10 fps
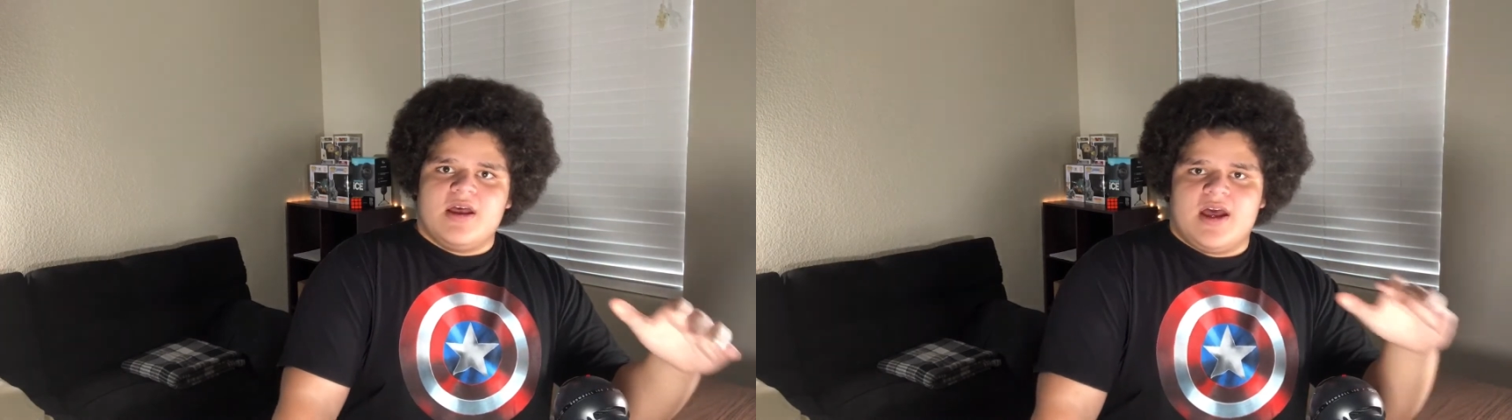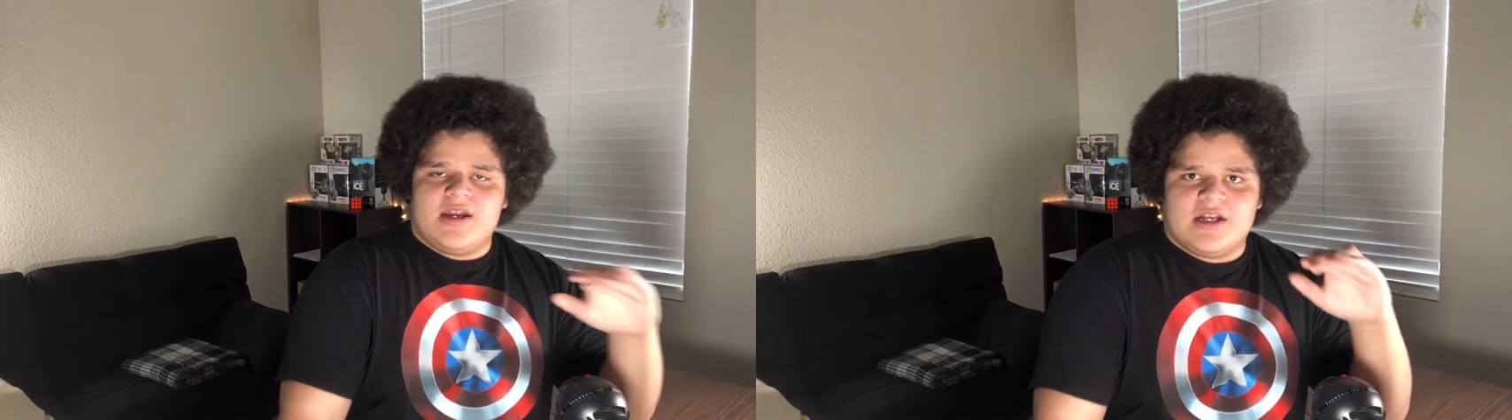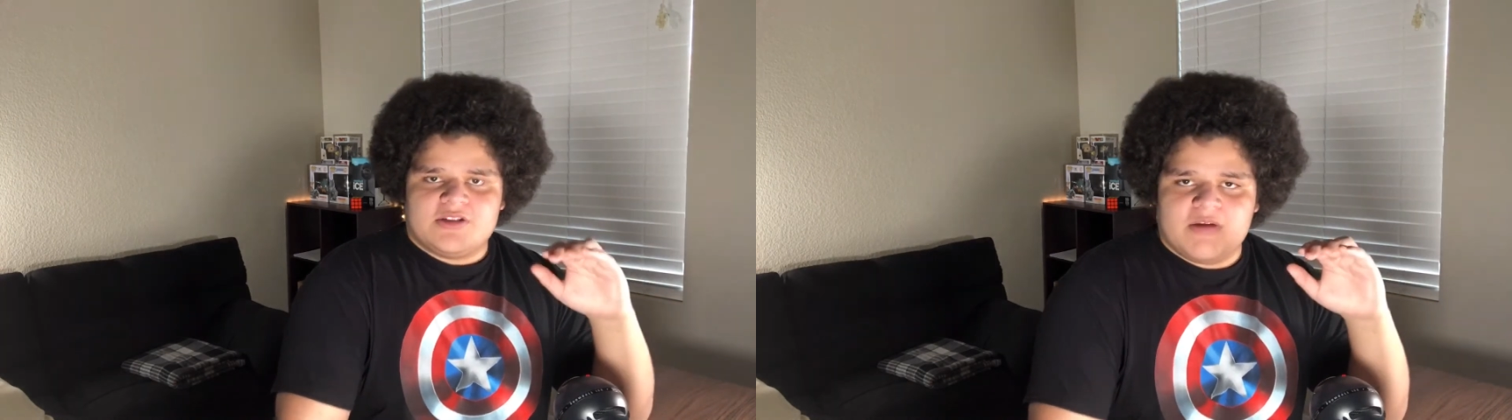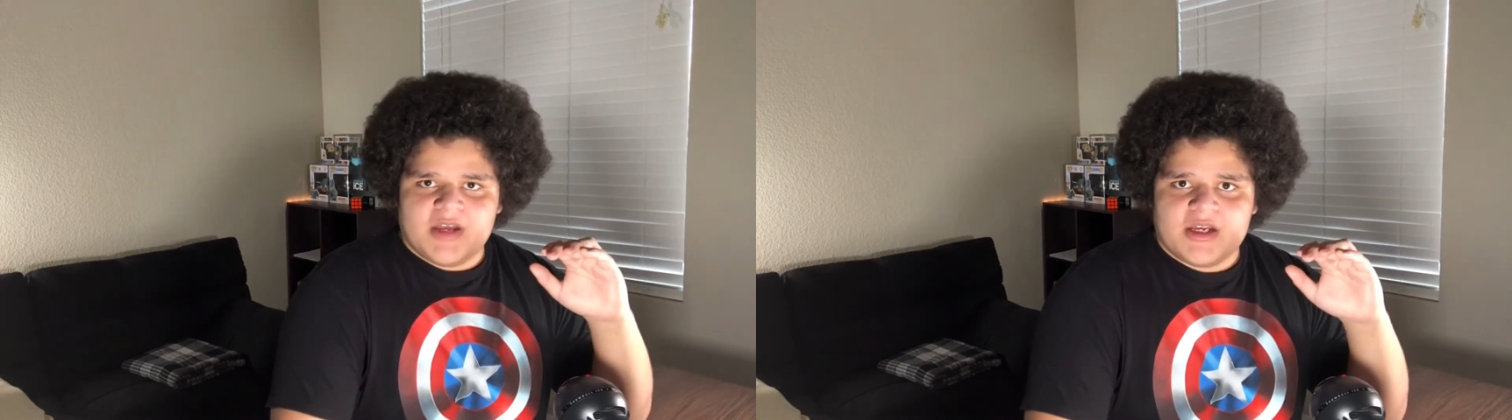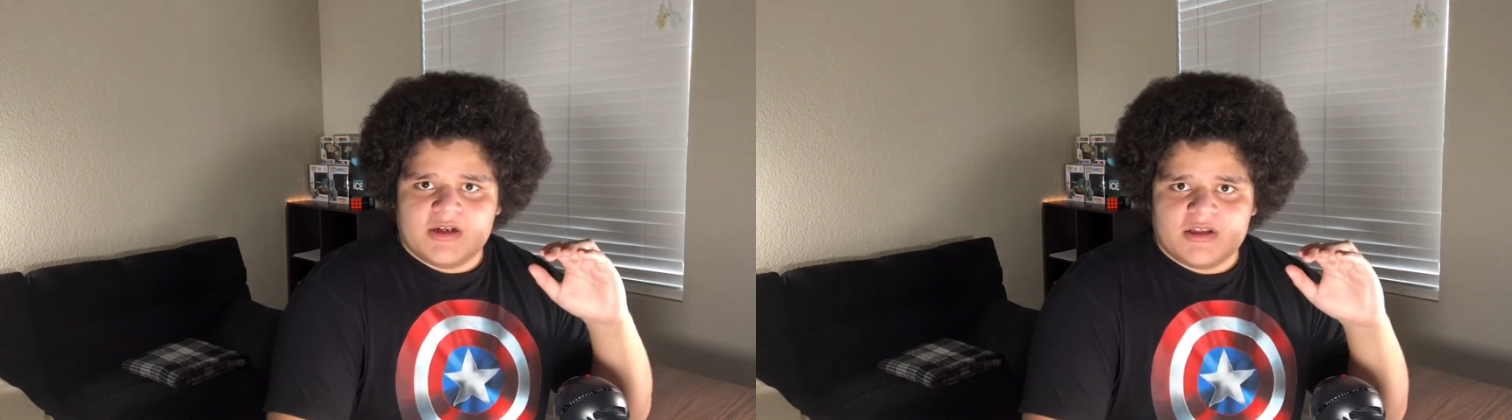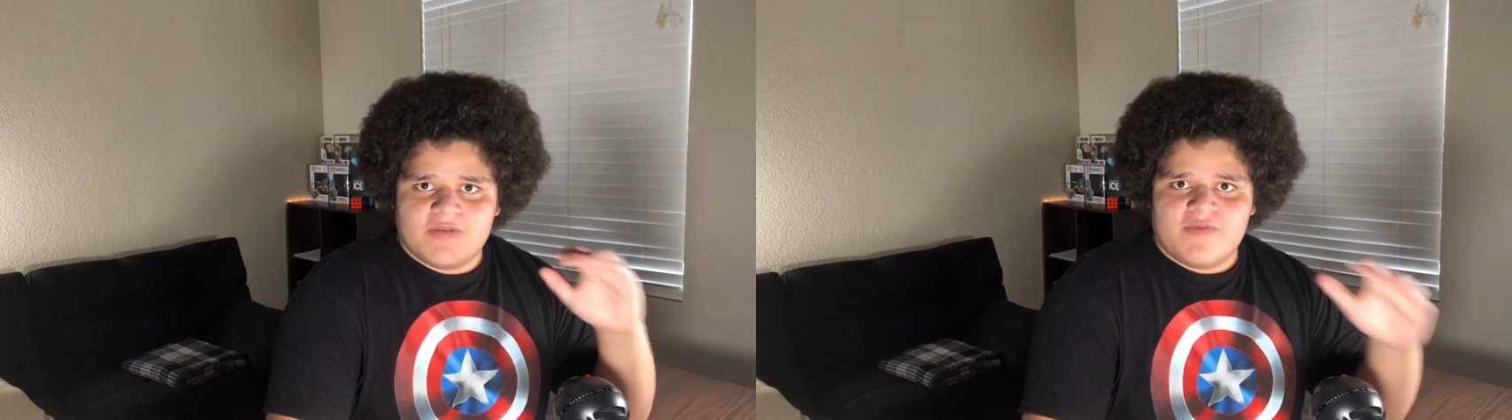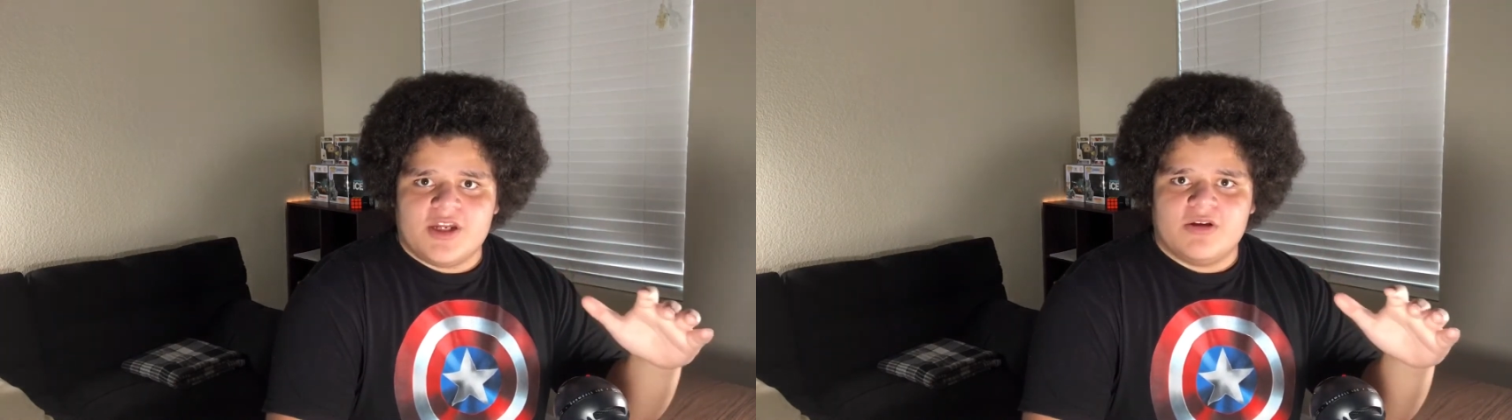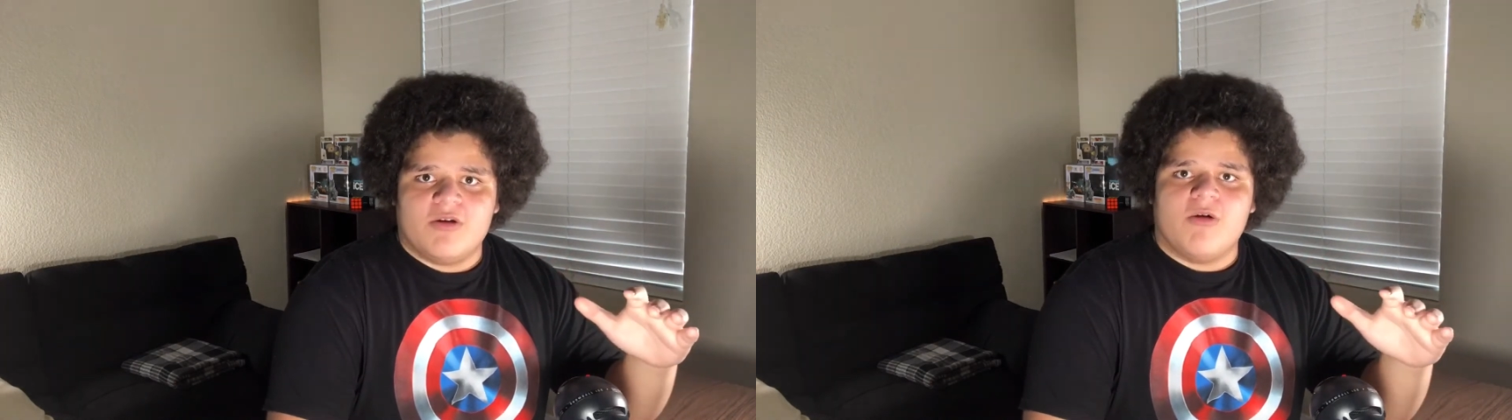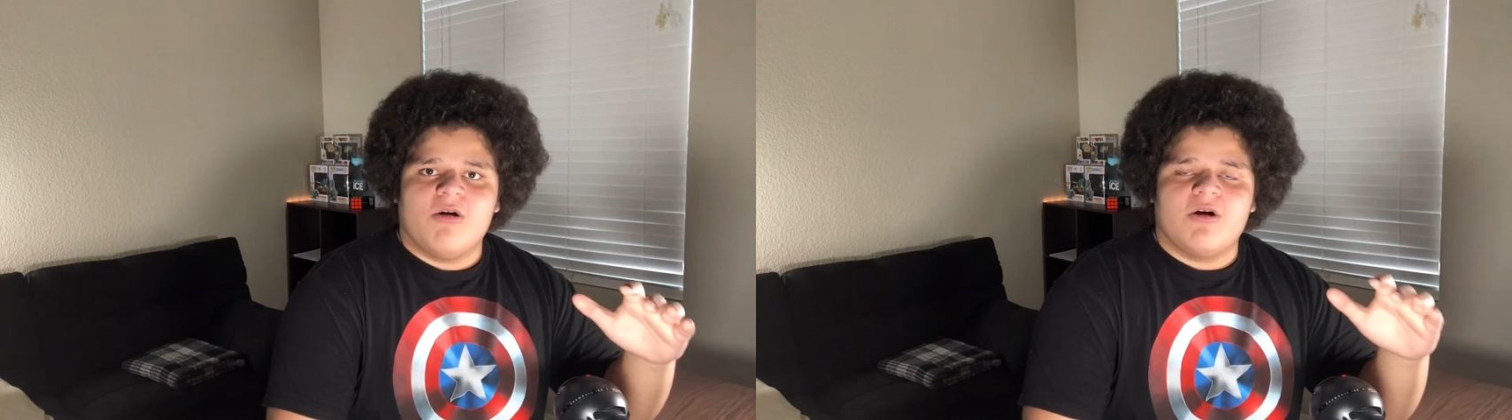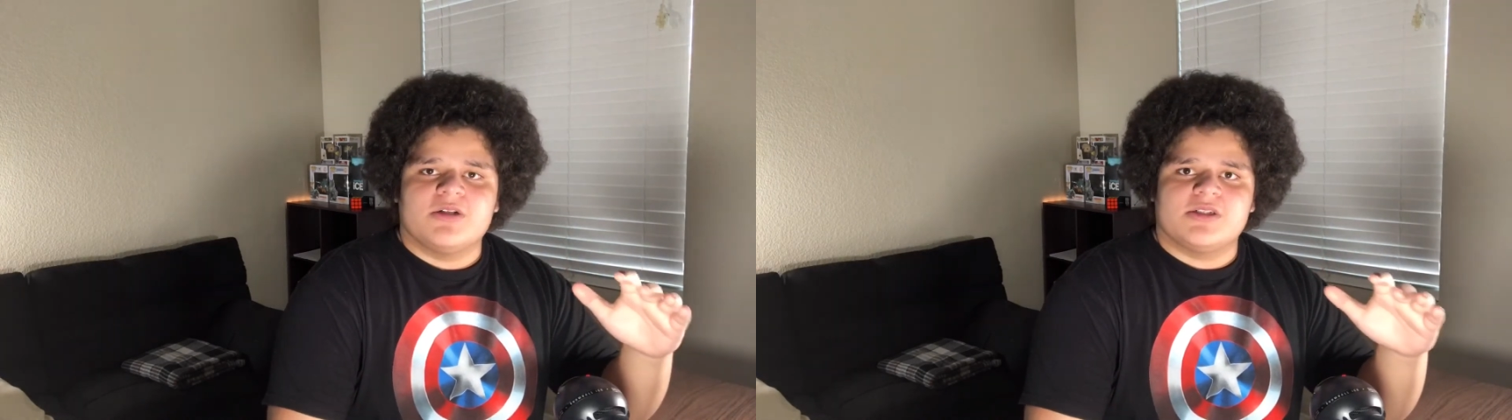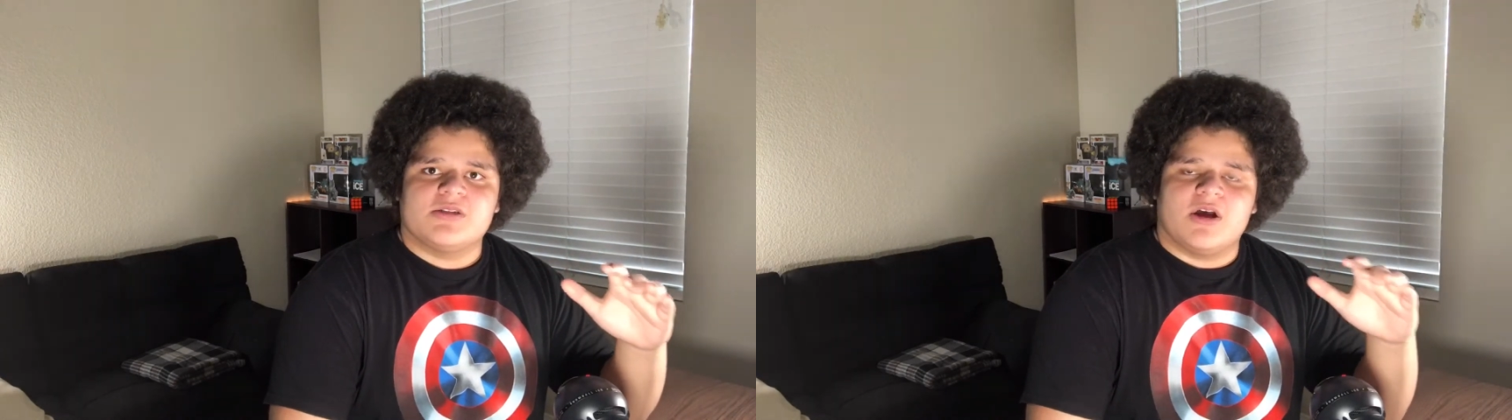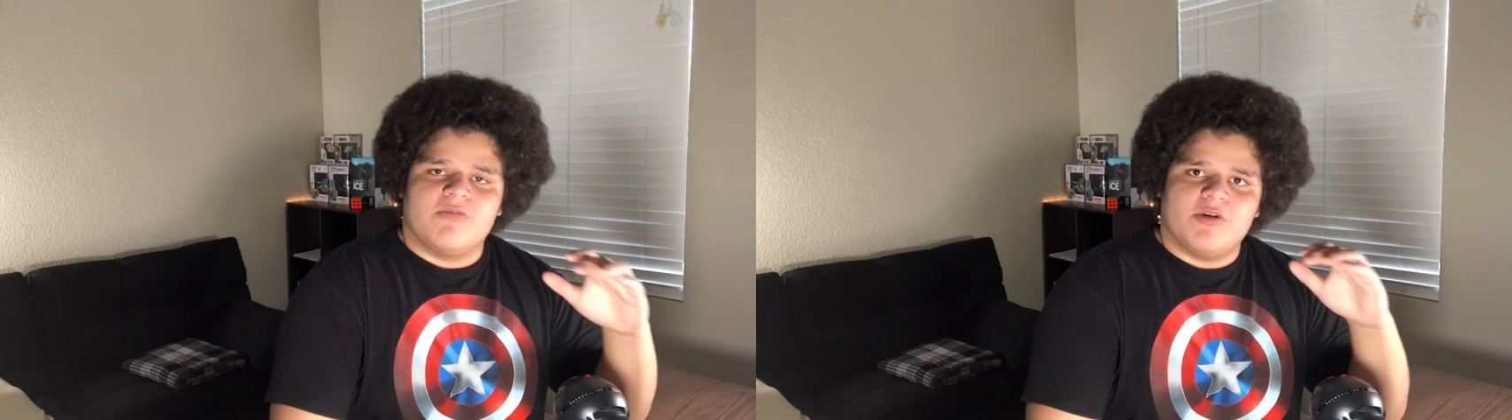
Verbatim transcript: And yeah, so I'll make another video, or I'll just um,